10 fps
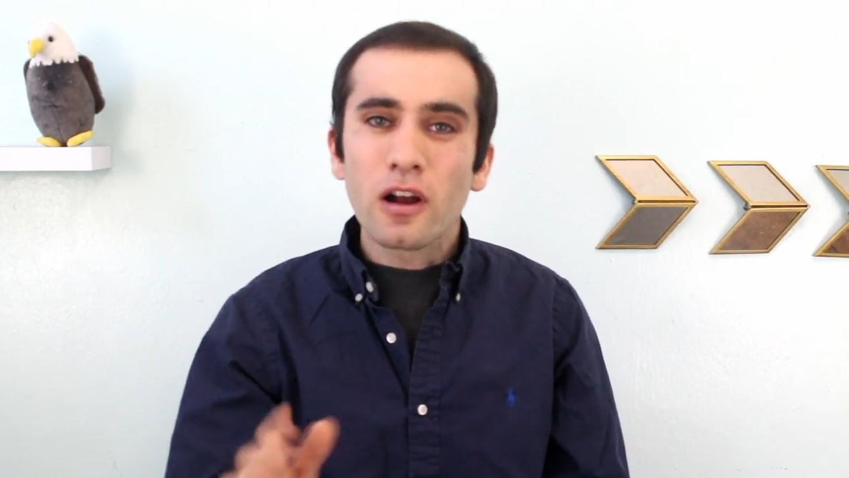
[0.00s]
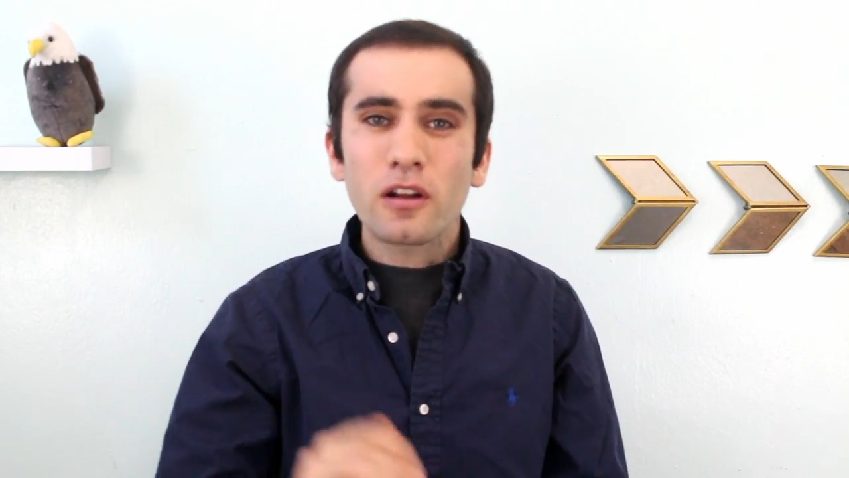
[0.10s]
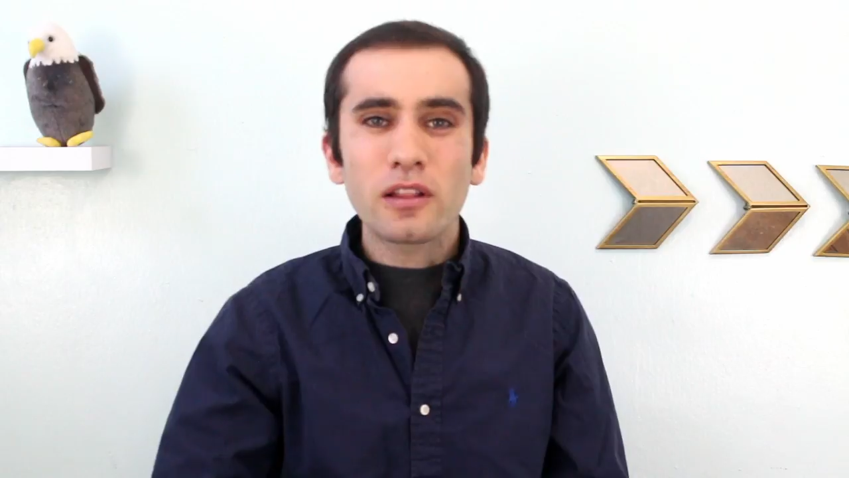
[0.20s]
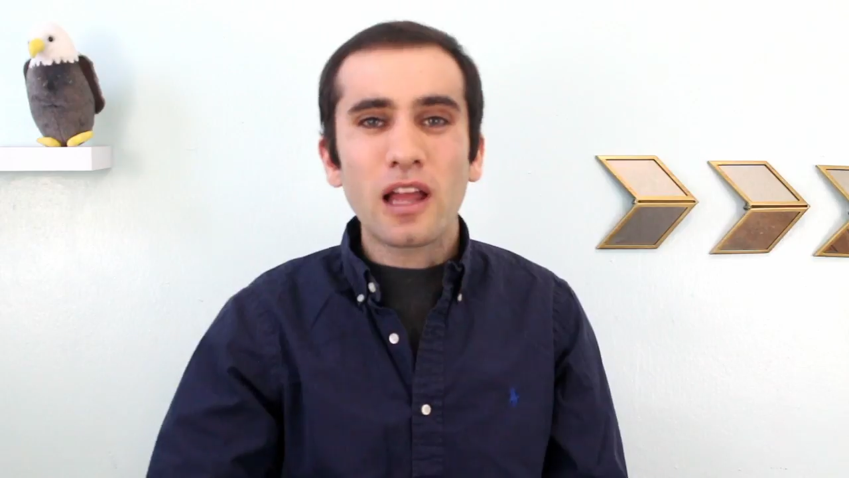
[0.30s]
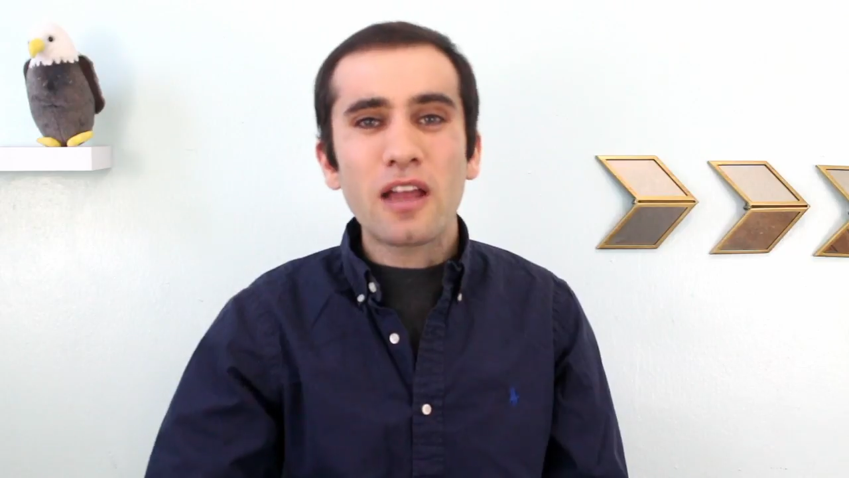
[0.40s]

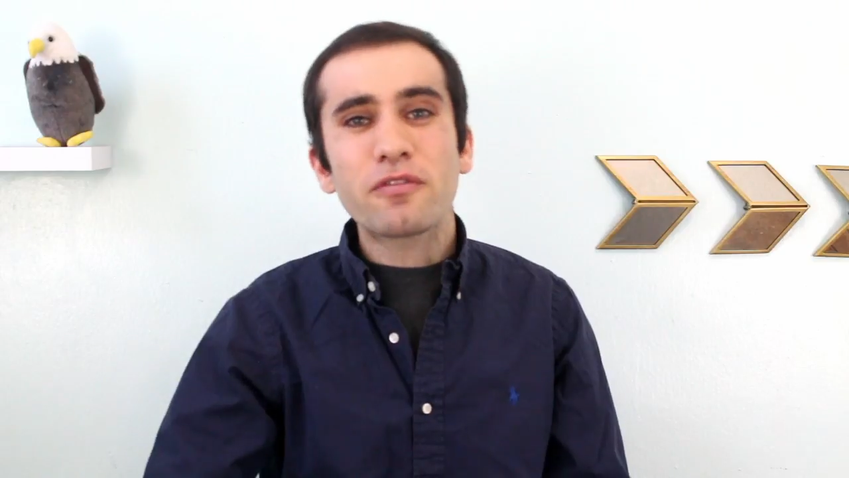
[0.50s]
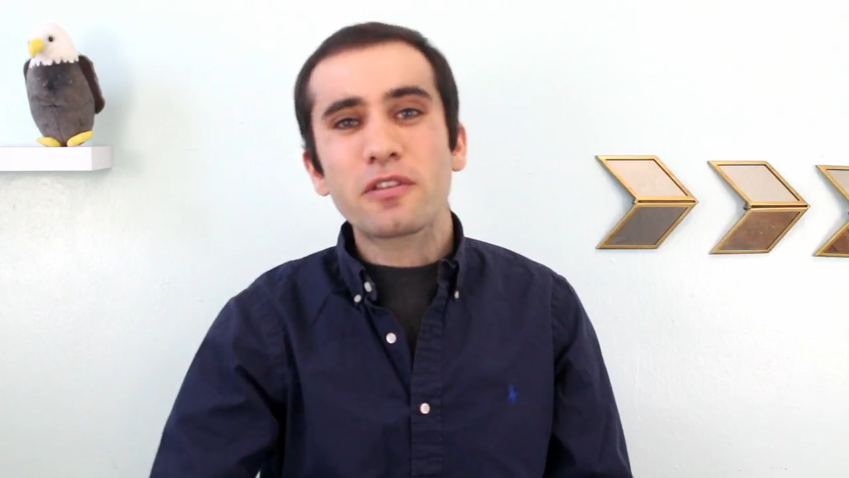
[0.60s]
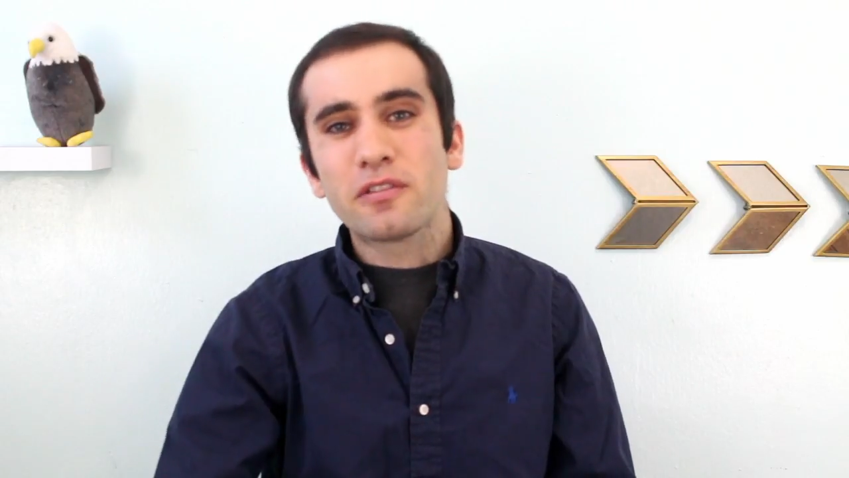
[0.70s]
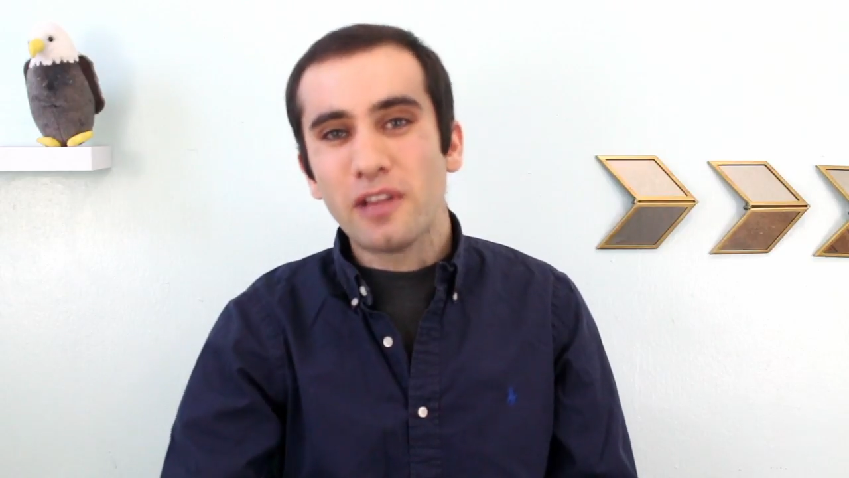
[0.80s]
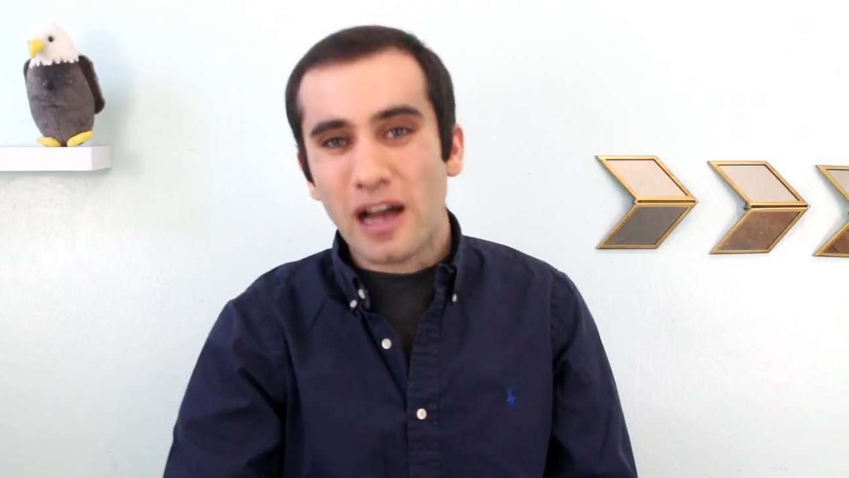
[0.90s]
her life
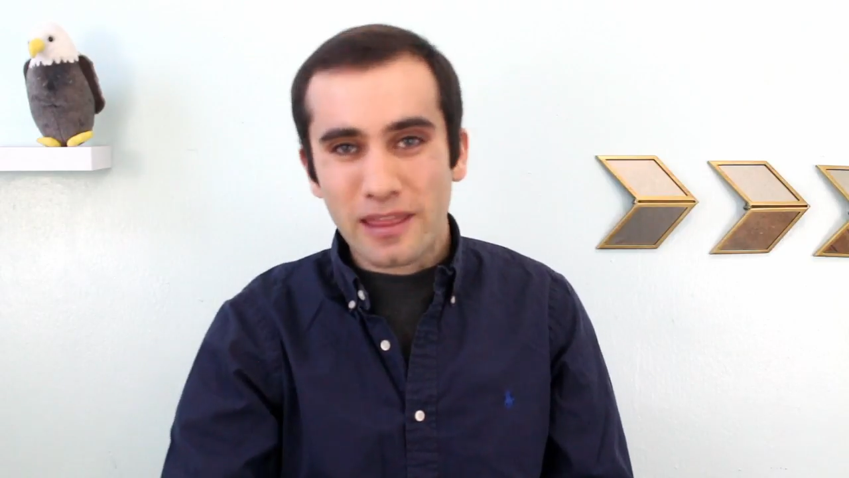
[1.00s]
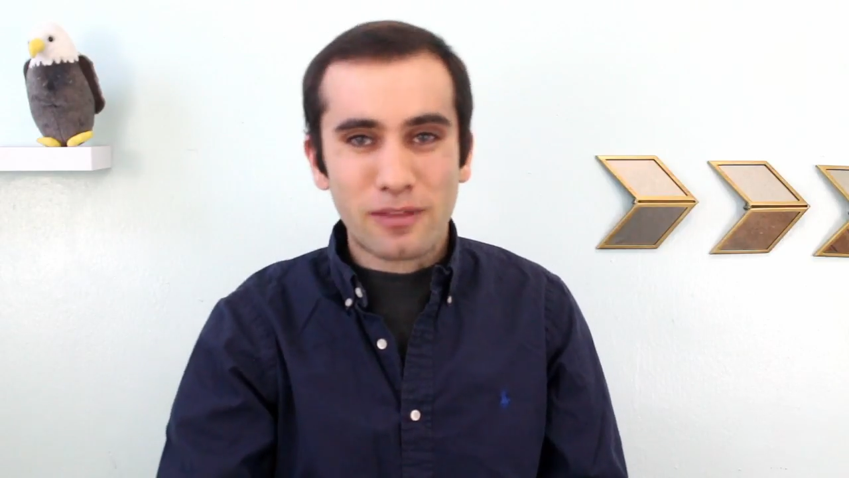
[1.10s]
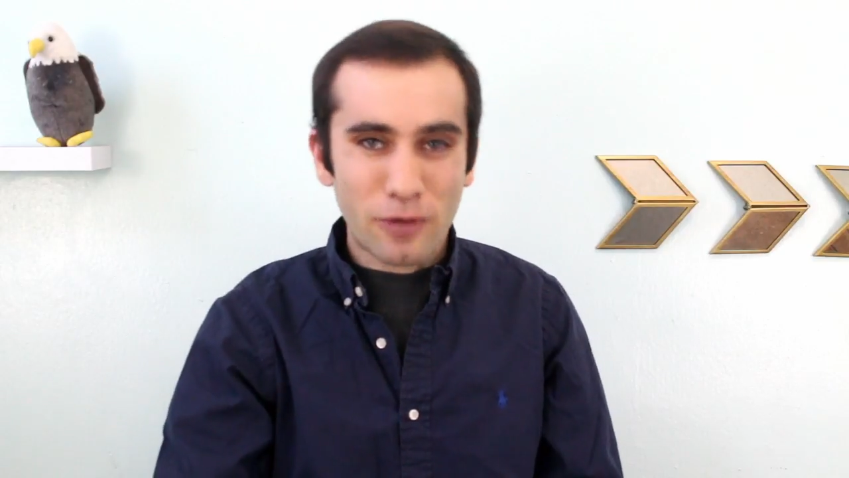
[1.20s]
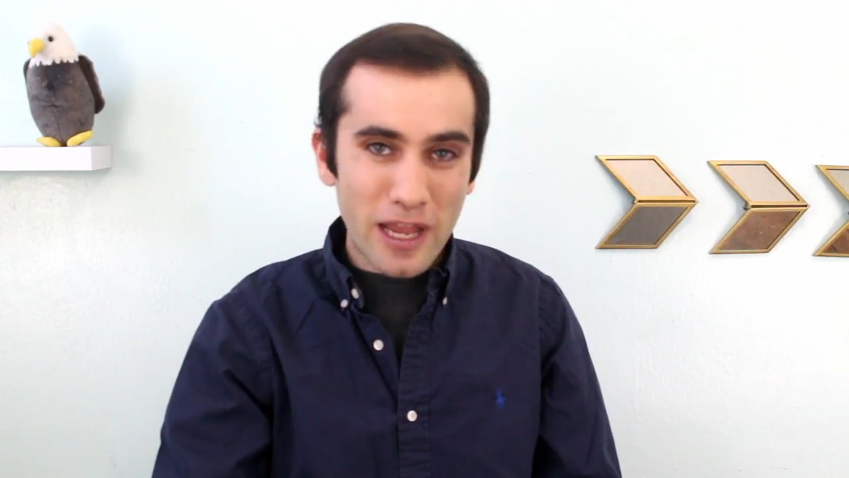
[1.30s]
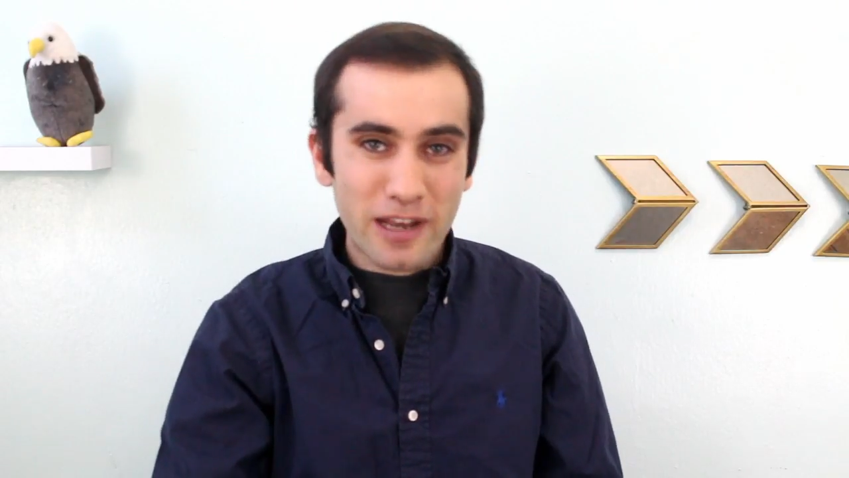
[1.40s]
was not
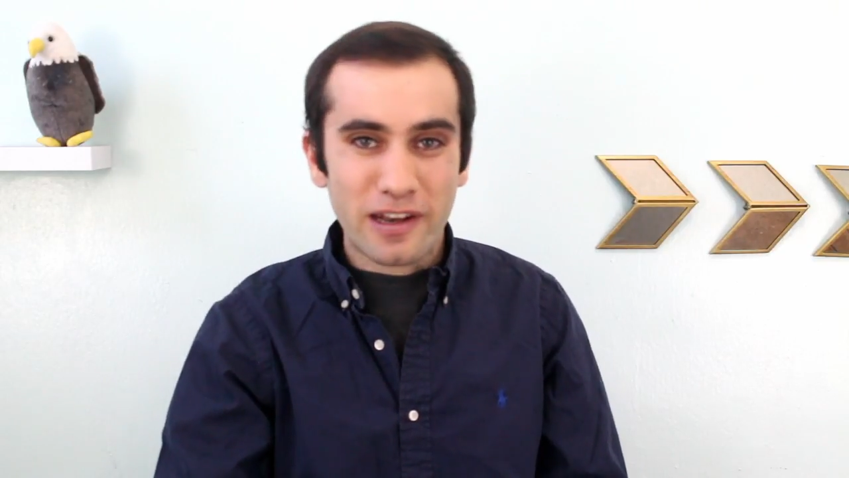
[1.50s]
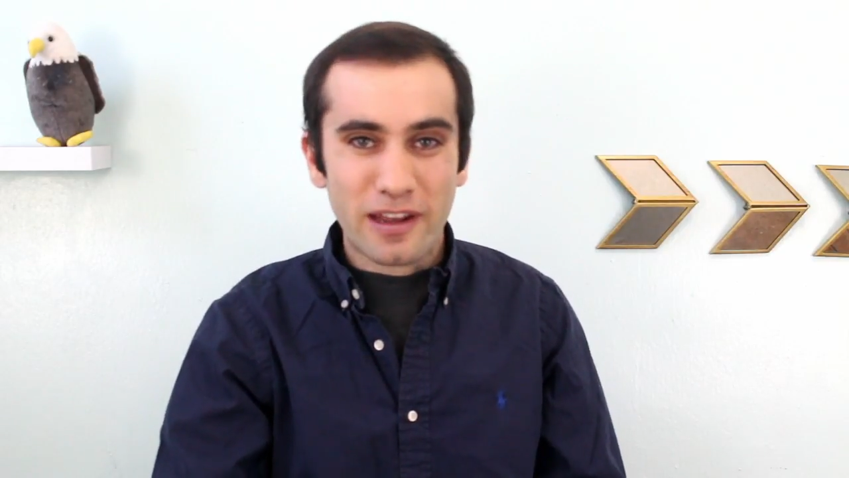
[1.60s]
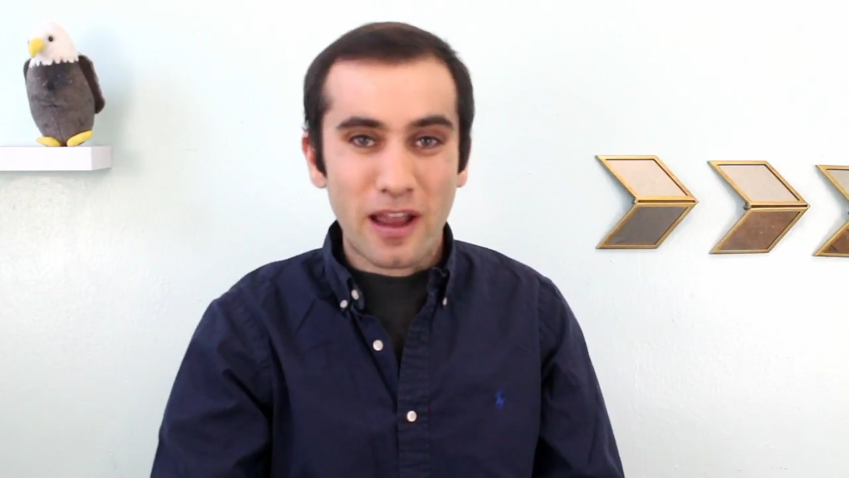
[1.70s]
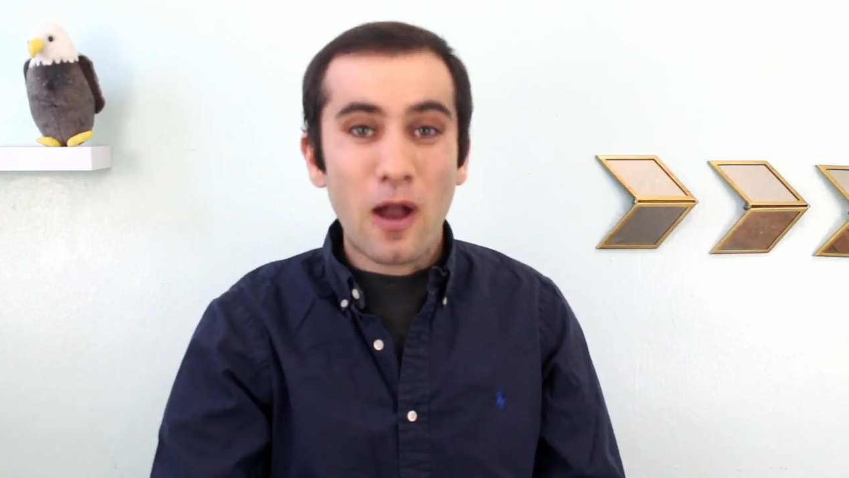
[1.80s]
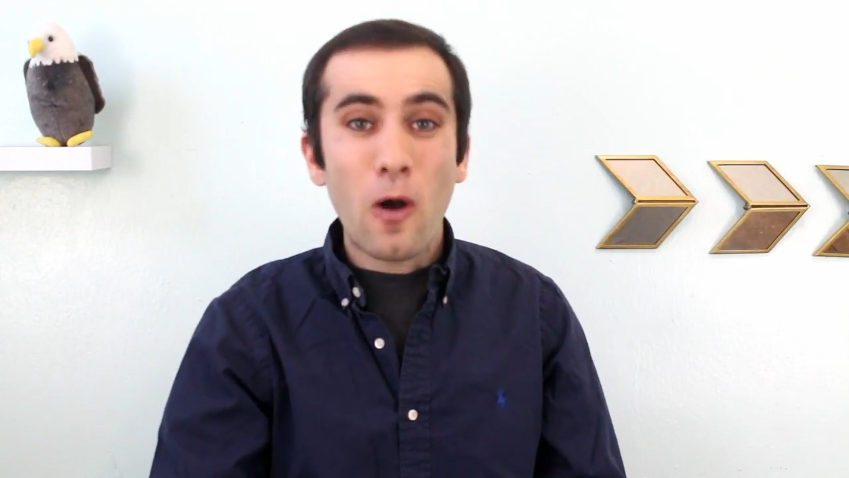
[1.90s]
threatened.